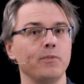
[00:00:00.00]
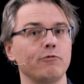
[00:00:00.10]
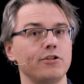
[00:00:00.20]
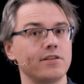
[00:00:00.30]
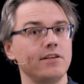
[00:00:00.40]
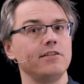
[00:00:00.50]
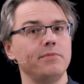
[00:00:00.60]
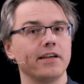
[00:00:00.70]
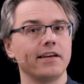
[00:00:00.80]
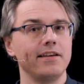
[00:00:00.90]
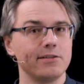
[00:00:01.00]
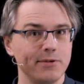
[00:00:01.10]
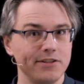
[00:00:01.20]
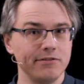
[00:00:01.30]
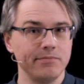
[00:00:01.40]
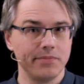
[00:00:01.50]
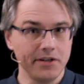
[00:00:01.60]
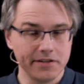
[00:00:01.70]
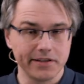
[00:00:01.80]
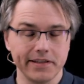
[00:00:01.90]
which is going to be a case when you
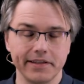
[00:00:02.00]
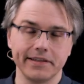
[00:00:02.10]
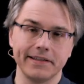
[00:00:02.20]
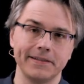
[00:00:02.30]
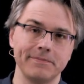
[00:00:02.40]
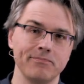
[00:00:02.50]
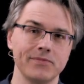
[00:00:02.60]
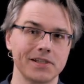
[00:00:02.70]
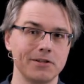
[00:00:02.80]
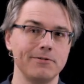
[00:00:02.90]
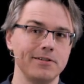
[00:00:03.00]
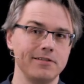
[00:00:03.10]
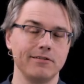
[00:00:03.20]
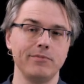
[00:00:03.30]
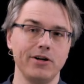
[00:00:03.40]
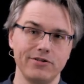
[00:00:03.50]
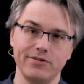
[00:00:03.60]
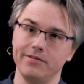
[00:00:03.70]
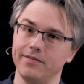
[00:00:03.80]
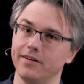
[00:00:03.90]
buy securities on
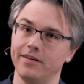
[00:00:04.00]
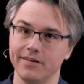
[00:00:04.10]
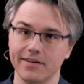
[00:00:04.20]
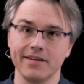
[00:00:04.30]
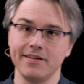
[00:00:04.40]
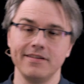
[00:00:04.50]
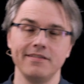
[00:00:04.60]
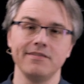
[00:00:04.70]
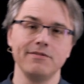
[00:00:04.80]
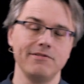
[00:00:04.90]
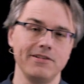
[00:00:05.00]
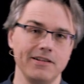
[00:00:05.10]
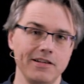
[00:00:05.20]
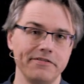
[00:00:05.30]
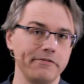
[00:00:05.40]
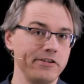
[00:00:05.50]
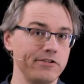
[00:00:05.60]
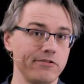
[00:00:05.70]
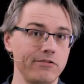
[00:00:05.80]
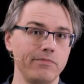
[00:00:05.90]
margin, i.e. using
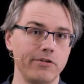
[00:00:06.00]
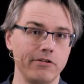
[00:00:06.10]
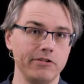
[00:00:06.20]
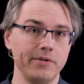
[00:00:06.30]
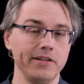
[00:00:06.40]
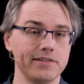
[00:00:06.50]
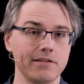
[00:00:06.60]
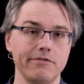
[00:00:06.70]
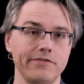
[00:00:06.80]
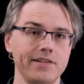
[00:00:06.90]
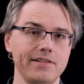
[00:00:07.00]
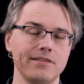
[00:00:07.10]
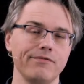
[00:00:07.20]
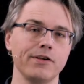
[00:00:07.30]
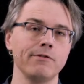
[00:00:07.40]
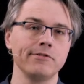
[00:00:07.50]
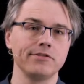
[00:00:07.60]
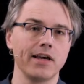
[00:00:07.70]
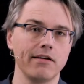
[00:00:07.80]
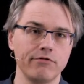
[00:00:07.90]
leverage or borrowed money. So if this is something you want
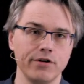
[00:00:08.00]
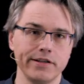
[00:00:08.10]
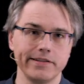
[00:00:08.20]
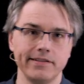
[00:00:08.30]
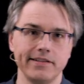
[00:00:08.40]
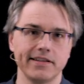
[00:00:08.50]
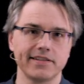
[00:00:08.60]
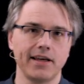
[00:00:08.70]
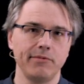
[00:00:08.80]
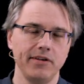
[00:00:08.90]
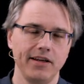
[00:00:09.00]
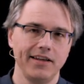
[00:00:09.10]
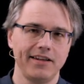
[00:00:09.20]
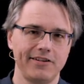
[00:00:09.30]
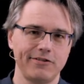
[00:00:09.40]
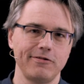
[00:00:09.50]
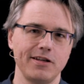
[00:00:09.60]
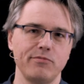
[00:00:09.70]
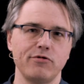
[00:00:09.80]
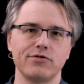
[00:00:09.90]
to get right in the exam, do
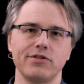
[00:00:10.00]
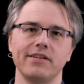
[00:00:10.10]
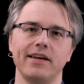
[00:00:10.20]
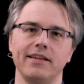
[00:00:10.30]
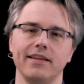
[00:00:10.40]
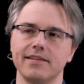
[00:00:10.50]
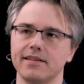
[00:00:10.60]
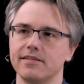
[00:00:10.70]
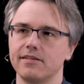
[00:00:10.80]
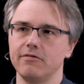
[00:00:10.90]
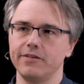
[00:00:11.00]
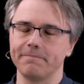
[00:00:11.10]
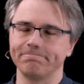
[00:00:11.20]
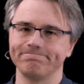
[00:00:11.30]
keep watching and let's get solving.